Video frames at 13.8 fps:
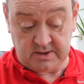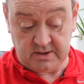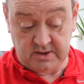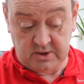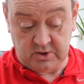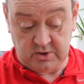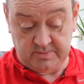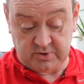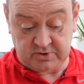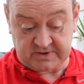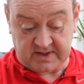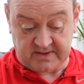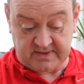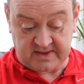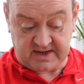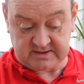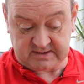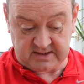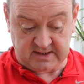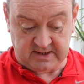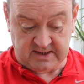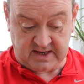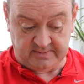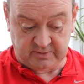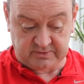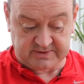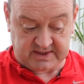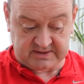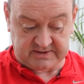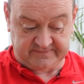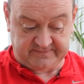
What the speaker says: You push that, that enables that to